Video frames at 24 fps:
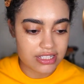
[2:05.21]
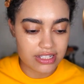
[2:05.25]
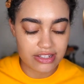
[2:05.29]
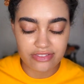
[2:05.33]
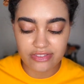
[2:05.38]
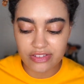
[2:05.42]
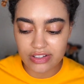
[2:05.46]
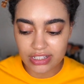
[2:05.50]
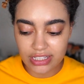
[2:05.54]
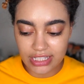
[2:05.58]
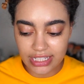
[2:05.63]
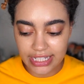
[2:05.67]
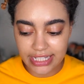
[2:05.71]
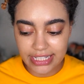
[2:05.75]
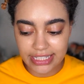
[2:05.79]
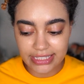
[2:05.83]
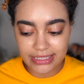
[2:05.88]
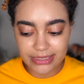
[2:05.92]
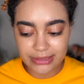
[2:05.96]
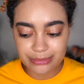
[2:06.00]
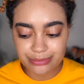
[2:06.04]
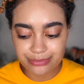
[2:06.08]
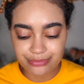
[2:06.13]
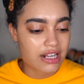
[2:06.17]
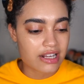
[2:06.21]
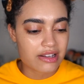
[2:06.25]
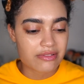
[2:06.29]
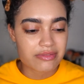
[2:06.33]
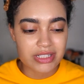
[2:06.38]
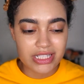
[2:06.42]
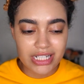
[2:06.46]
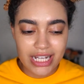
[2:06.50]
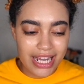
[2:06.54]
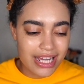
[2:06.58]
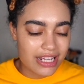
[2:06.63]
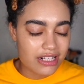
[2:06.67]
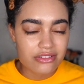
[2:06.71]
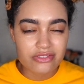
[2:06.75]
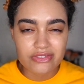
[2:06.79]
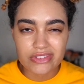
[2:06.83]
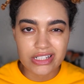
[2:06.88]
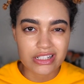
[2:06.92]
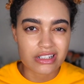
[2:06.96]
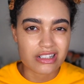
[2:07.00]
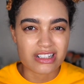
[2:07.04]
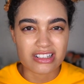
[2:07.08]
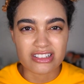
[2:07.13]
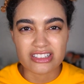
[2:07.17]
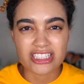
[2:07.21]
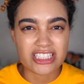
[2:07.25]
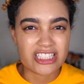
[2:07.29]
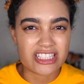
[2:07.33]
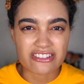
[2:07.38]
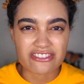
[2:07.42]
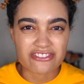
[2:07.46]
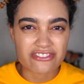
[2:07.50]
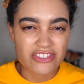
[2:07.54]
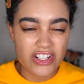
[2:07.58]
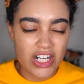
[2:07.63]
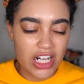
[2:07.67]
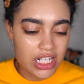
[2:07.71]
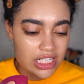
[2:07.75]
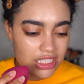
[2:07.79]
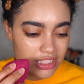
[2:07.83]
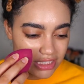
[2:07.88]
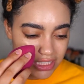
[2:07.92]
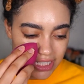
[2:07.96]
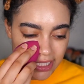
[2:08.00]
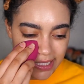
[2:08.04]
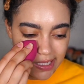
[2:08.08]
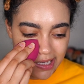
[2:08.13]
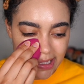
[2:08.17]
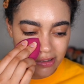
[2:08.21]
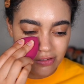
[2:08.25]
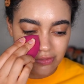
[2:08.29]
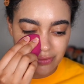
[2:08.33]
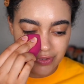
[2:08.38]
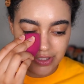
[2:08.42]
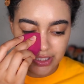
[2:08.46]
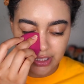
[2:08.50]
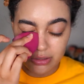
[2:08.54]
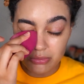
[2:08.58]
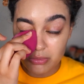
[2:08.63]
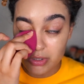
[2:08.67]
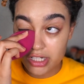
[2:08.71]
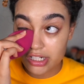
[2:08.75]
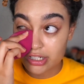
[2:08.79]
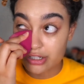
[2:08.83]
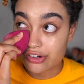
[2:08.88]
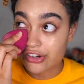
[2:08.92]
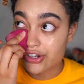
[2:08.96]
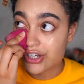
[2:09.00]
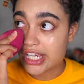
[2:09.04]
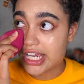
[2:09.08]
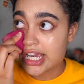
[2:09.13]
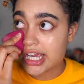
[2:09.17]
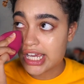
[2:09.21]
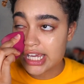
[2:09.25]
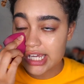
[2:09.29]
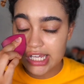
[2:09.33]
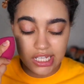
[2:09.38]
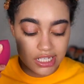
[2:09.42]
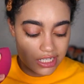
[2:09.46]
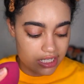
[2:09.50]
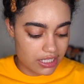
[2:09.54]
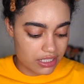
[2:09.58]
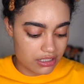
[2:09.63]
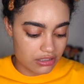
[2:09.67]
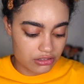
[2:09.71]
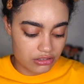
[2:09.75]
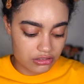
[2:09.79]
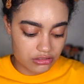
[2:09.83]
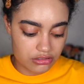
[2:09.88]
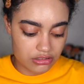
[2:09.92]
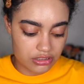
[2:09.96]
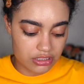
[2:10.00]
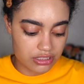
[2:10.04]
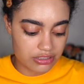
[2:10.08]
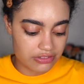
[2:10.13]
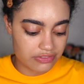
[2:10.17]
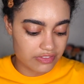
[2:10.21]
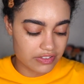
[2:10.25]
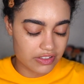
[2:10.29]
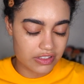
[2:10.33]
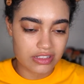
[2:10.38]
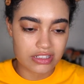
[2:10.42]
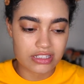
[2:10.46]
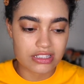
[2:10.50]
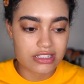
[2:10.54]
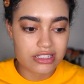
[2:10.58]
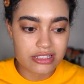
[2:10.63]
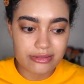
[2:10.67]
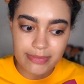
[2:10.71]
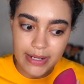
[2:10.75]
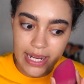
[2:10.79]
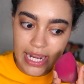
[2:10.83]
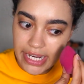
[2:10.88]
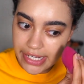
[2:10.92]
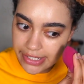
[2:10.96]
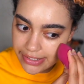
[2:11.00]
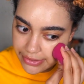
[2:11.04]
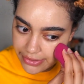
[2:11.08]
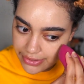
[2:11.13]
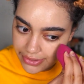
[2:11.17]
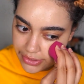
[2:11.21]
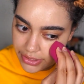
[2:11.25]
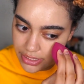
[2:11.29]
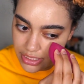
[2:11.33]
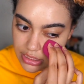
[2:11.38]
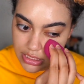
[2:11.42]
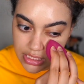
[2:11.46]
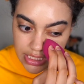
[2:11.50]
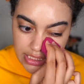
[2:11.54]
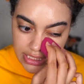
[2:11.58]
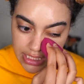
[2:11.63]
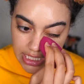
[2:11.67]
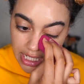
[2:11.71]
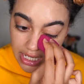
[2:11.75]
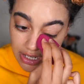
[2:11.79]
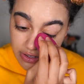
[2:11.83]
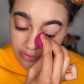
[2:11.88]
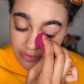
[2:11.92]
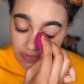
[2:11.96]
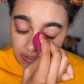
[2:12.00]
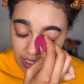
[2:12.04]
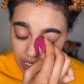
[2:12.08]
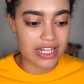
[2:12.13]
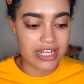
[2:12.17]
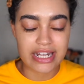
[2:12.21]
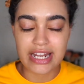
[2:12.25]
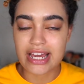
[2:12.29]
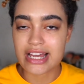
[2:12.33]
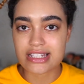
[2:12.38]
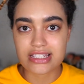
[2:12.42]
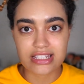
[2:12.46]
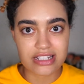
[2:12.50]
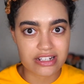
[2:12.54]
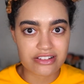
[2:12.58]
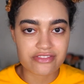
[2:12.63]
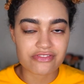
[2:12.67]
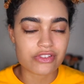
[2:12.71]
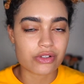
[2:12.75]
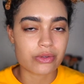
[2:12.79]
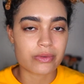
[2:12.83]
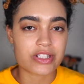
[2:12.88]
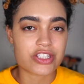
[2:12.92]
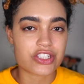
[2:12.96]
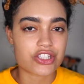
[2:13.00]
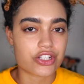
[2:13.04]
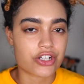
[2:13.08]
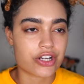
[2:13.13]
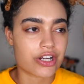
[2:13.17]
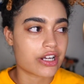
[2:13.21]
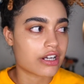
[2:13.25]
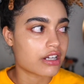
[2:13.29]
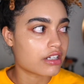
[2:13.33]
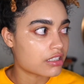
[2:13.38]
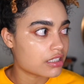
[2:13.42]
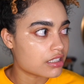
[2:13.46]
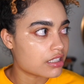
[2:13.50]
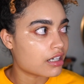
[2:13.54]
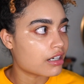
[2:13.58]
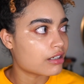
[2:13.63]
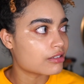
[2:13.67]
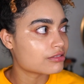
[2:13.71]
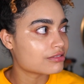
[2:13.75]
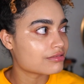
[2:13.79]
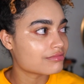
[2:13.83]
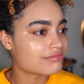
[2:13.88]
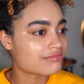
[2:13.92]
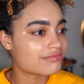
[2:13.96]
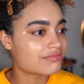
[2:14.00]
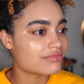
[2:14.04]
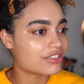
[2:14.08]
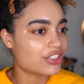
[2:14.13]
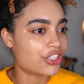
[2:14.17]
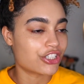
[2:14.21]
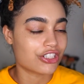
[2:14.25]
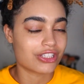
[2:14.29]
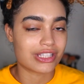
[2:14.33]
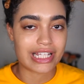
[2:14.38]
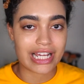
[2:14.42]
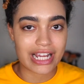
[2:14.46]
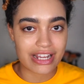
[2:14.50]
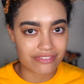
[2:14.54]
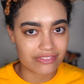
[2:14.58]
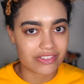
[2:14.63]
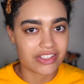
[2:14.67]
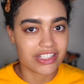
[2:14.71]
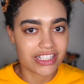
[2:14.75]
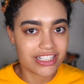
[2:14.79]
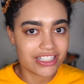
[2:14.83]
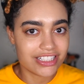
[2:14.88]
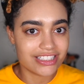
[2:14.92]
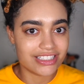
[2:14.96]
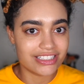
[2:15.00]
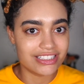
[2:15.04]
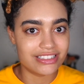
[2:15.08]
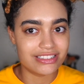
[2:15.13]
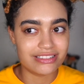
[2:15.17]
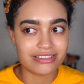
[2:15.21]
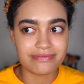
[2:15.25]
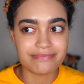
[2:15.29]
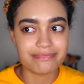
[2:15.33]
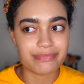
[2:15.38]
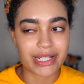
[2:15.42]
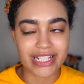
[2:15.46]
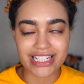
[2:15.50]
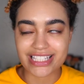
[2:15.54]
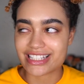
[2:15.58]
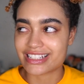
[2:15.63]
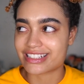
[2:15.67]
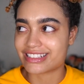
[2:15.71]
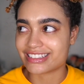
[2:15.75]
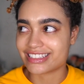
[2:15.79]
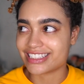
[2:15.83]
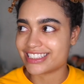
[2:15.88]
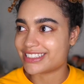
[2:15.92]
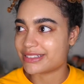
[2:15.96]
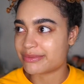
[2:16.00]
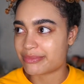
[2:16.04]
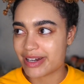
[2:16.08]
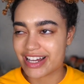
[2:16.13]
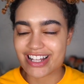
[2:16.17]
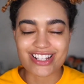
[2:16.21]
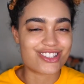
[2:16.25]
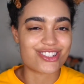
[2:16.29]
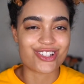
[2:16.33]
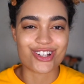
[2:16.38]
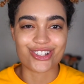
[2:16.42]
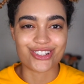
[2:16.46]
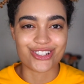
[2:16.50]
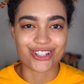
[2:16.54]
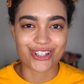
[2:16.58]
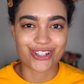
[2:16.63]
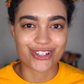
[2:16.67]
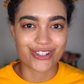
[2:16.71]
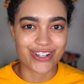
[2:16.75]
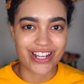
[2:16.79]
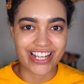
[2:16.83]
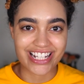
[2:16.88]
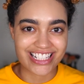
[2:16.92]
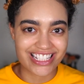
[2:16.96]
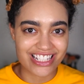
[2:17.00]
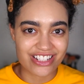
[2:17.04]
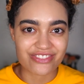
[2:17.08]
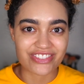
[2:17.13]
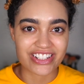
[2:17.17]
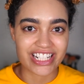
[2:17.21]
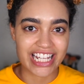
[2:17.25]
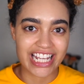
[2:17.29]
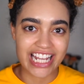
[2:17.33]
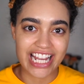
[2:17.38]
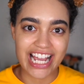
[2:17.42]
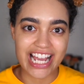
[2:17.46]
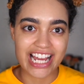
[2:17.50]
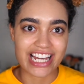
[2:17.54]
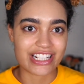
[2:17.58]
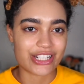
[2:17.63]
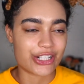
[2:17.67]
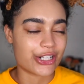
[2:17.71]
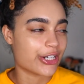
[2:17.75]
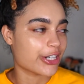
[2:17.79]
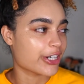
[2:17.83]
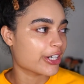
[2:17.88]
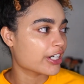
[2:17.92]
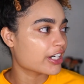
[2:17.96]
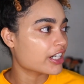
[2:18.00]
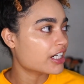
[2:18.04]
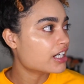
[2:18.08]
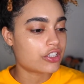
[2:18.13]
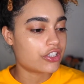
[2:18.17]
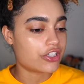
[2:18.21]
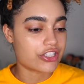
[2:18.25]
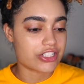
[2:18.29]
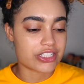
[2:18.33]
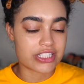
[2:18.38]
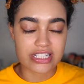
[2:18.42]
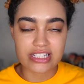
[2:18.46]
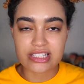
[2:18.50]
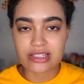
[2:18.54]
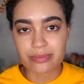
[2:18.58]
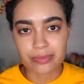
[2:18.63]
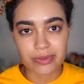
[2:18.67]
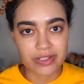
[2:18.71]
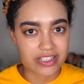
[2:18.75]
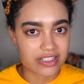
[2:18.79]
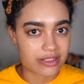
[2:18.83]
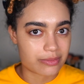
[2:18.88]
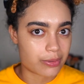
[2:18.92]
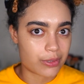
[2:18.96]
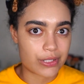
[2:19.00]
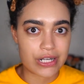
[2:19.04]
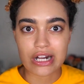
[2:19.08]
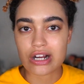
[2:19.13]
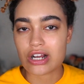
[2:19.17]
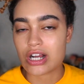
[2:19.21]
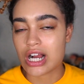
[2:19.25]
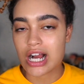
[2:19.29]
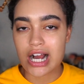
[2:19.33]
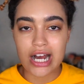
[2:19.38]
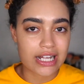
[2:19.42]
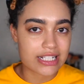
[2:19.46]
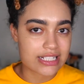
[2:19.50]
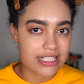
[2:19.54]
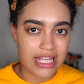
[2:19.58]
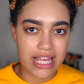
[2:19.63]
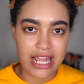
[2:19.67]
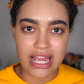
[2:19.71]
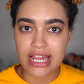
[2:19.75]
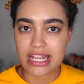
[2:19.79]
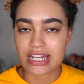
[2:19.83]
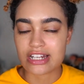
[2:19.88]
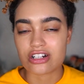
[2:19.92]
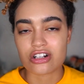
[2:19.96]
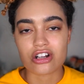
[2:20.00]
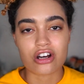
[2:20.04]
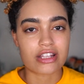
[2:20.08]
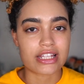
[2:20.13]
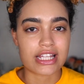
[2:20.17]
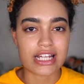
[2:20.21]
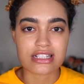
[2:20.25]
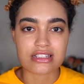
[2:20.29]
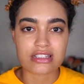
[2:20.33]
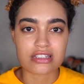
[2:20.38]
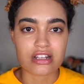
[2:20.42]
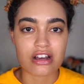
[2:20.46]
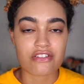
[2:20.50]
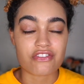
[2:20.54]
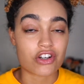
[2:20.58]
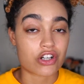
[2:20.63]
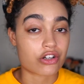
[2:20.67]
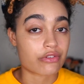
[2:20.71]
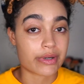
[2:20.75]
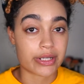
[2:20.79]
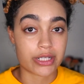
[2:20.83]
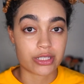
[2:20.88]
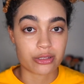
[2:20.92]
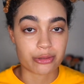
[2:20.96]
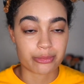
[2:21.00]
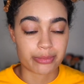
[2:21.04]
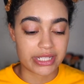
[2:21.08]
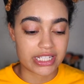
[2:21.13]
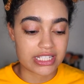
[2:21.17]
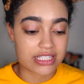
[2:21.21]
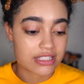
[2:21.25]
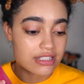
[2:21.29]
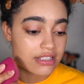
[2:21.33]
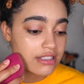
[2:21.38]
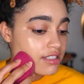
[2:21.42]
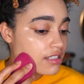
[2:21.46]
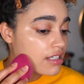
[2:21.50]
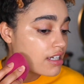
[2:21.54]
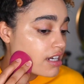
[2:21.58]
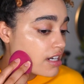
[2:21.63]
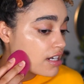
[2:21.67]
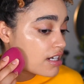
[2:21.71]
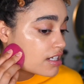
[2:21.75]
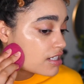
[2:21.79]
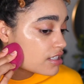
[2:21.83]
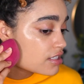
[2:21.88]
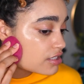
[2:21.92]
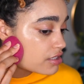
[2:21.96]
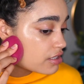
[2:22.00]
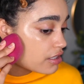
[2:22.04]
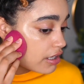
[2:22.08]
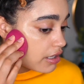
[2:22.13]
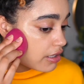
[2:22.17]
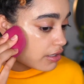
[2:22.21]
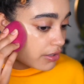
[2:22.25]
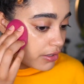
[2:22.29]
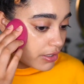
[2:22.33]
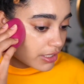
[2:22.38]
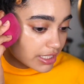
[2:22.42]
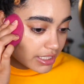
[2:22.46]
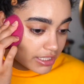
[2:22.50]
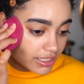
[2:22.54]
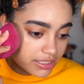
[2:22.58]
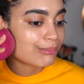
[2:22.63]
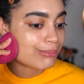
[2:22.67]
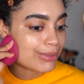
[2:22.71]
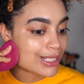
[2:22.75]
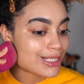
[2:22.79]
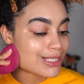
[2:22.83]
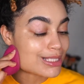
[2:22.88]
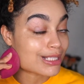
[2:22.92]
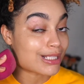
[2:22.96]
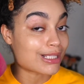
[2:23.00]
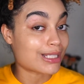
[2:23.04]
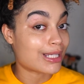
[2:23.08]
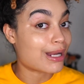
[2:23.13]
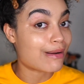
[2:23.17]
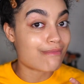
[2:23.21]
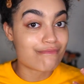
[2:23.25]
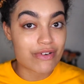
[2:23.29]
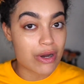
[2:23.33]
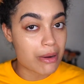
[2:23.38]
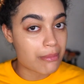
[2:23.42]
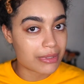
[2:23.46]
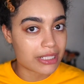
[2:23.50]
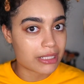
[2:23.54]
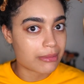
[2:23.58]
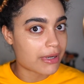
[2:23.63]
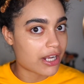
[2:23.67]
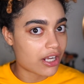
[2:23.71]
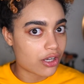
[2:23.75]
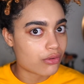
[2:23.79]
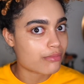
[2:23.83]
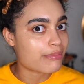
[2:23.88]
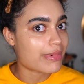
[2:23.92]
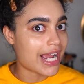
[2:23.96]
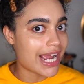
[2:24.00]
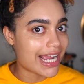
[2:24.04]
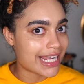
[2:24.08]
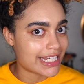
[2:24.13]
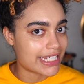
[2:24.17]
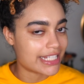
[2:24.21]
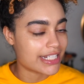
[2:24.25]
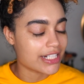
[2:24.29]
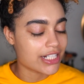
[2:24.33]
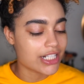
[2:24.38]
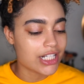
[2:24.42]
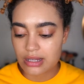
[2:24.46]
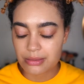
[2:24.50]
I feel like I've been kind of in a funk, like I don't really want to create, I don't feel inspired and stuff. And as an influencer, you know, your livelihood basically depends on your creativity and your discipline to put out content and all that stuff on a regular basis. So basically I'm fumbling my own bag here.